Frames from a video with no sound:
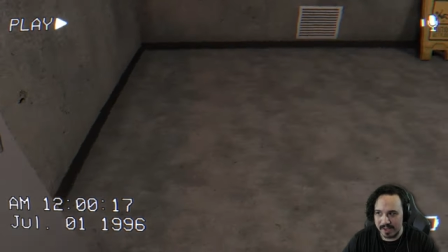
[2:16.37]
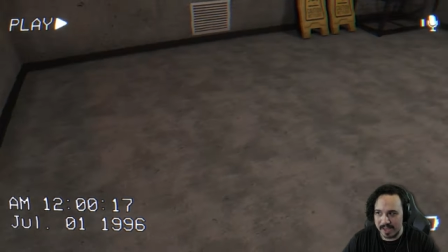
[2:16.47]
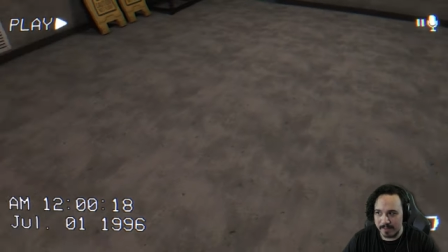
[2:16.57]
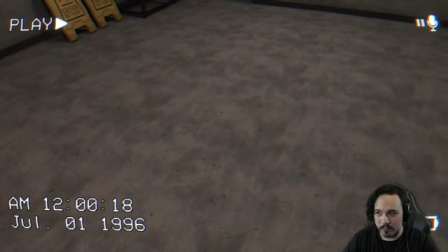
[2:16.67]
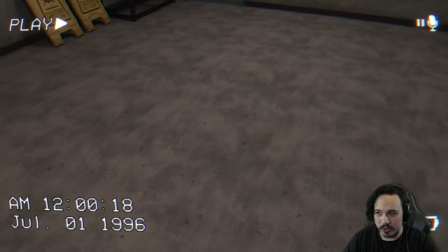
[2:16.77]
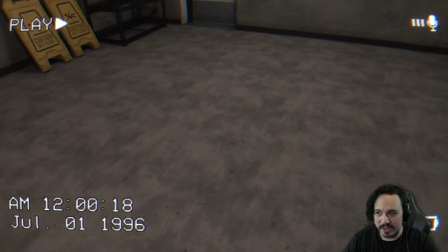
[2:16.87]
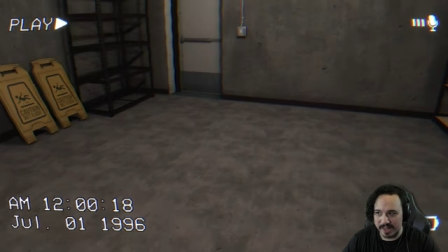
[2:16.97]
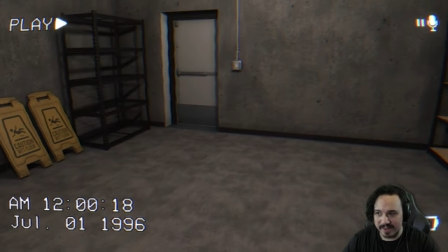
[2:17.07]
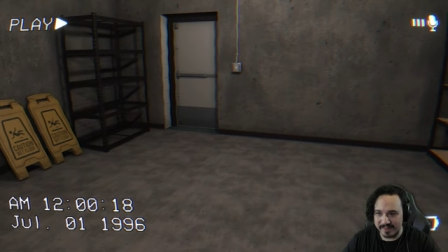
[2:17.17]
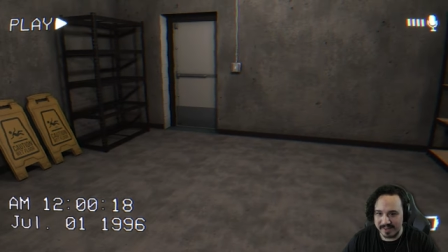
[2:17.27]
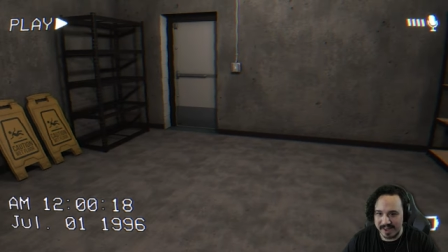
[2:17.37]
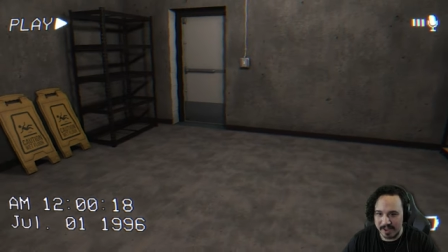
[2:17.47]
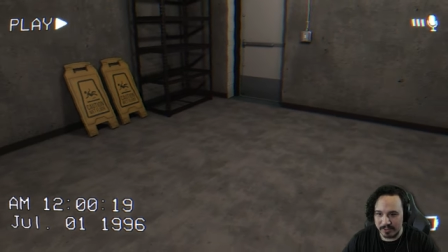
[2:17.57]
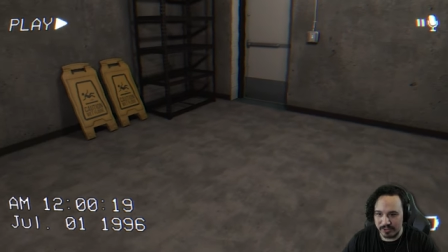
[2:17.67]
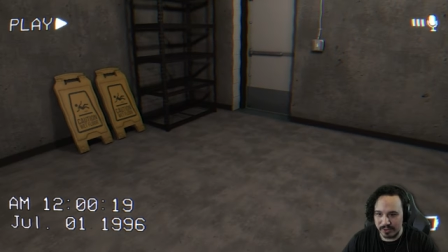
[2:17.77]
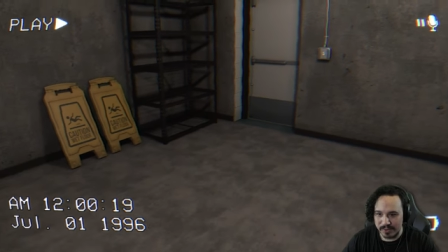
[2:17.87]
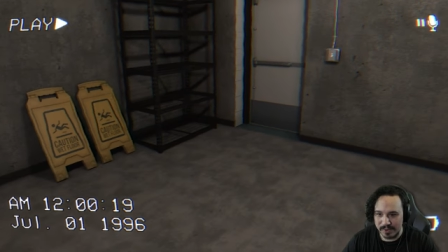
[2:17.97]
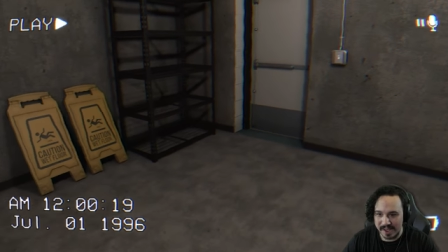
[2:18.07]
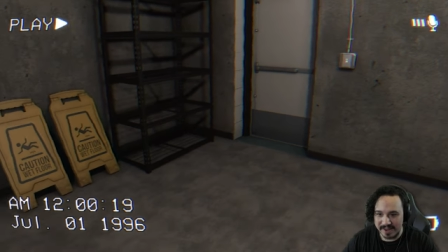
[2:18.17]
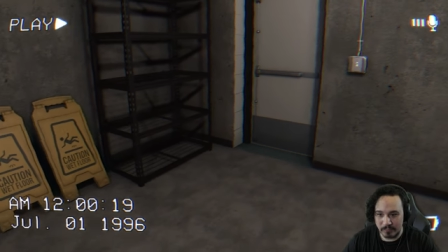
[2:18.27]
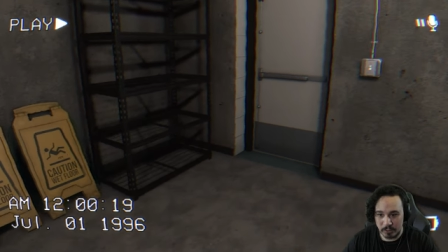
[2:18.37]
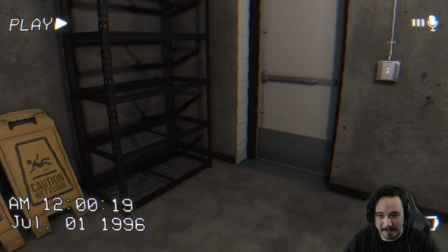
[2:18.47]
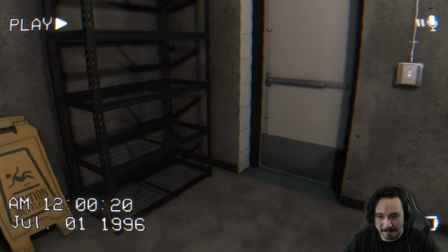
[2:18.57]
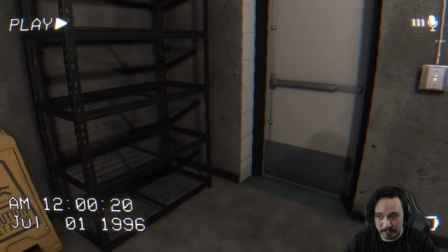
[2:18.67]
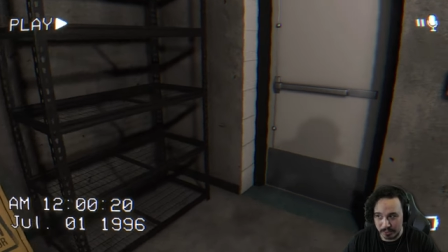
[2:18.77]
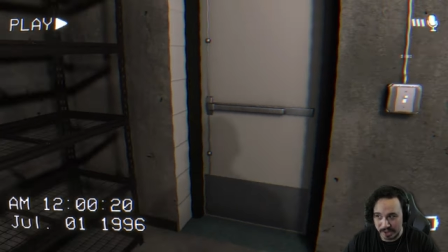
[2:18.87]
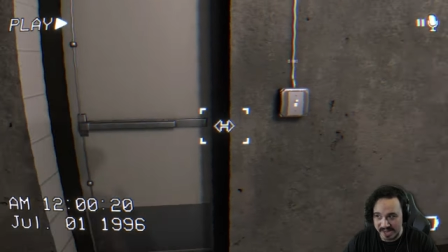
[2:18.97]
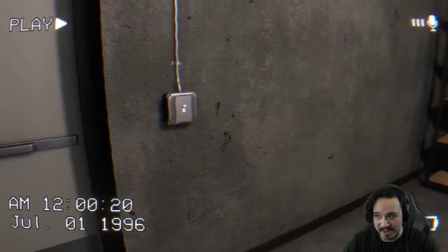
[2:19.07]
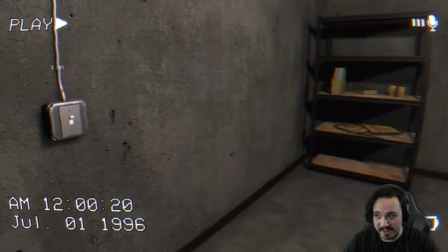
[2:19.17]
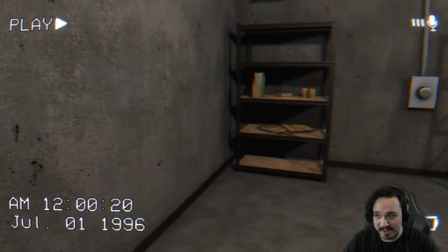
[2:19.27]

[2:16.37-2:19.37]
I'm realizing now too, and remembering,